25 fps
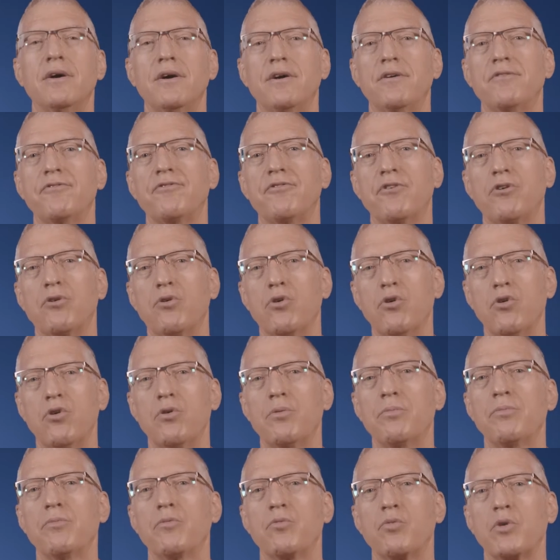for
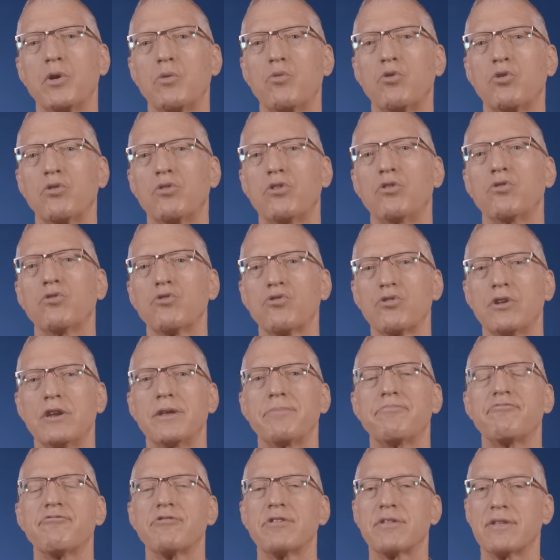whom we would usually
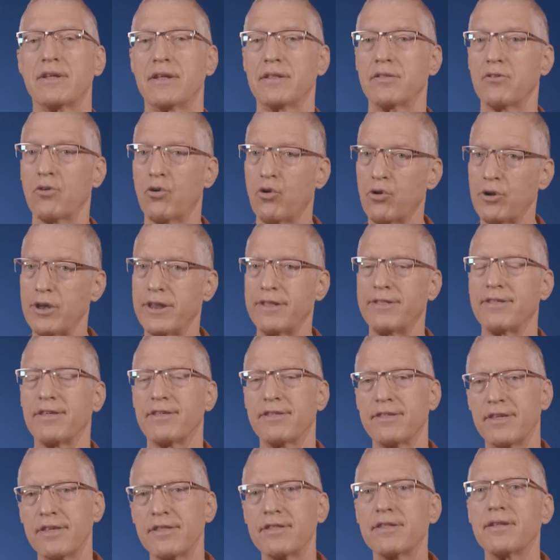present only the
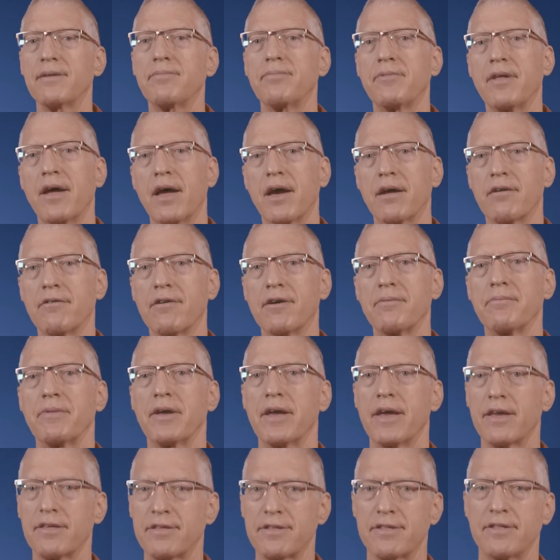system diagram,
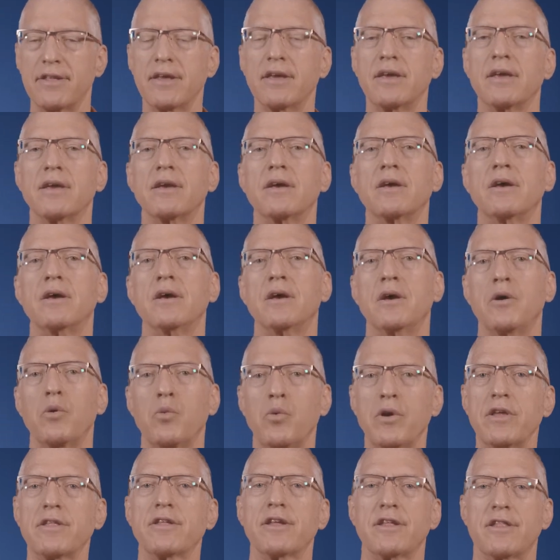SD,
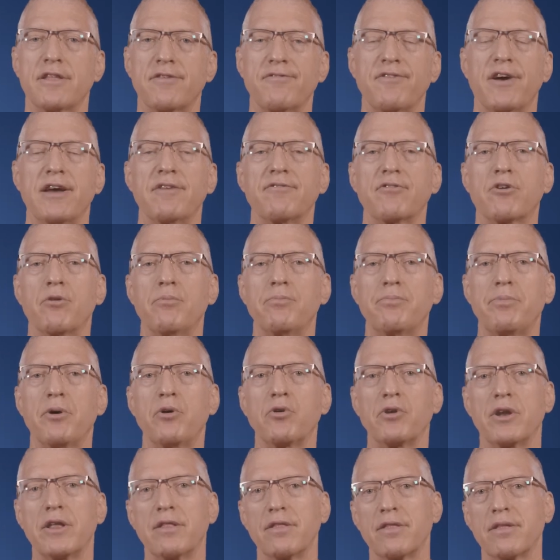with its five
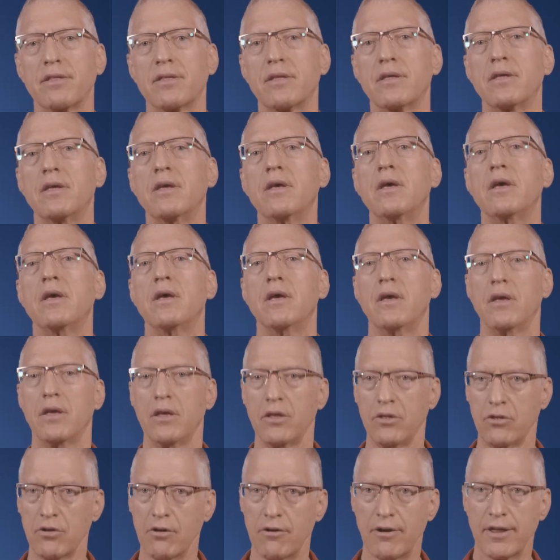components.
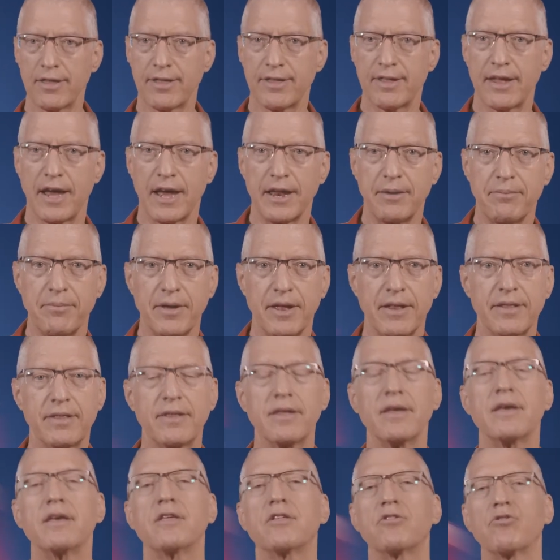Your assignment
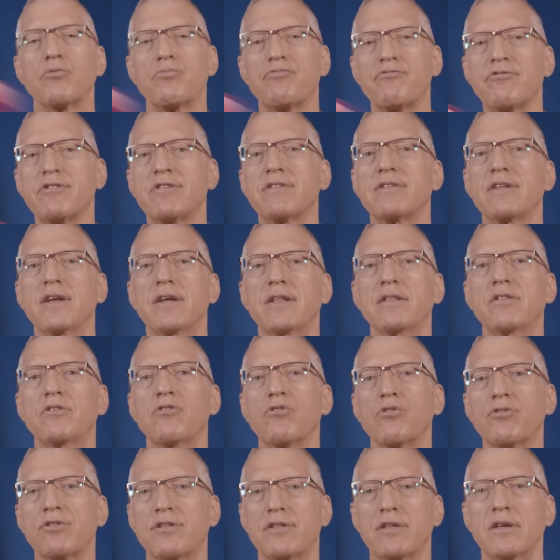is to present
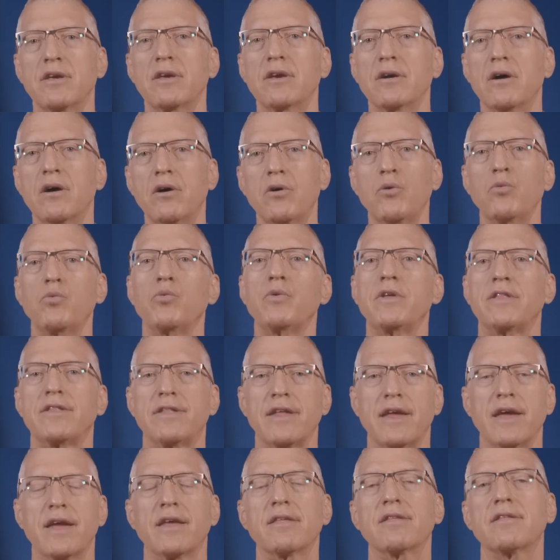your CEO with
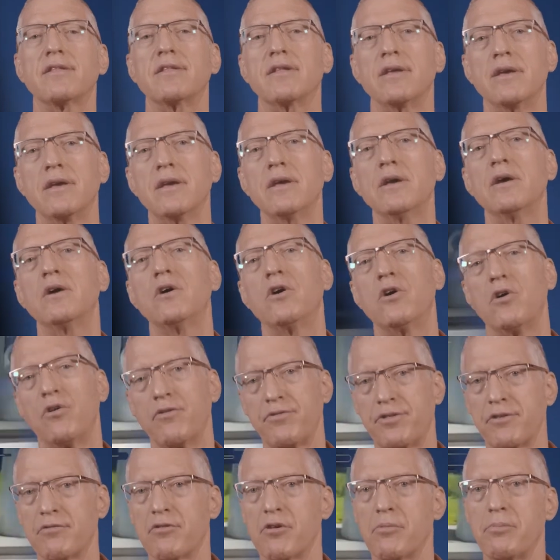the SD
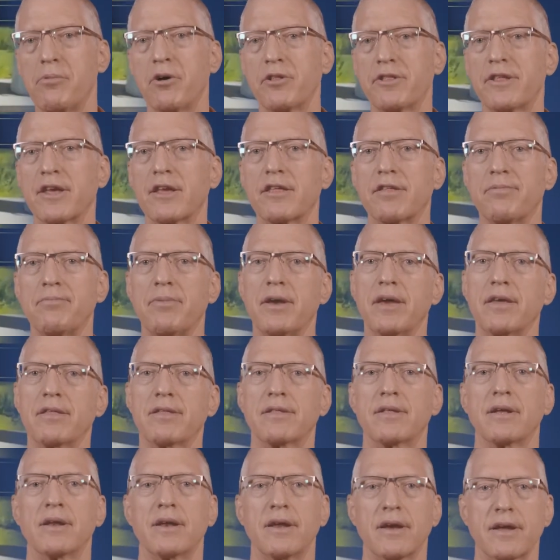of the
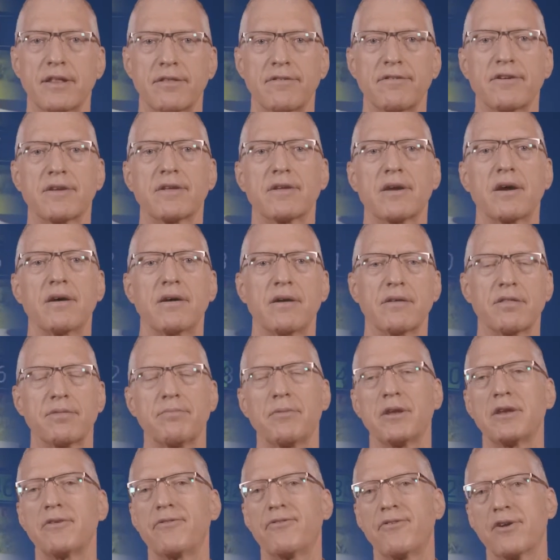robotics-based electric cars
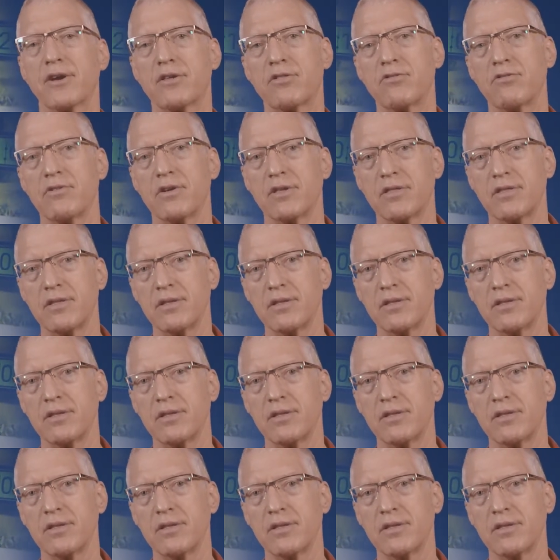manufacturing